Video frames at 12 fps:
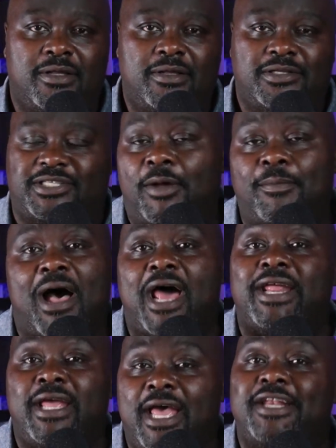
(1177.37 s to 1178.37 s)

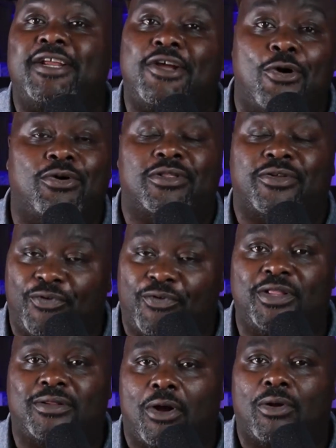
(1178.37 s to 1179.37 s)
Somebody had to go to the free
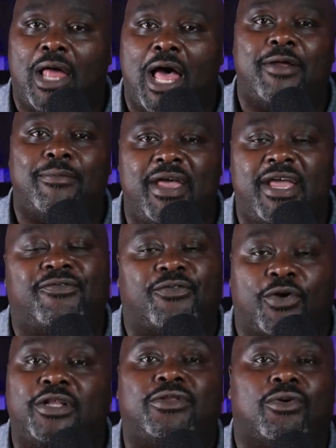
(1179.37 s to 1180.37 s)
throw line and make
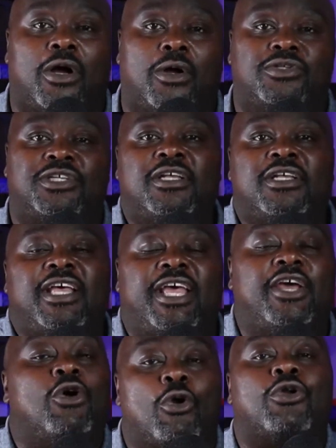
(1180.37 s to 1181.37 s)
free throws
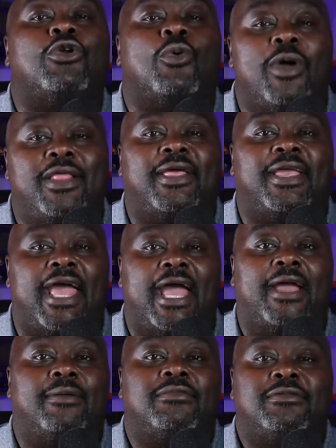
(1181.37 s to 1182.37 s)
in order to win the game.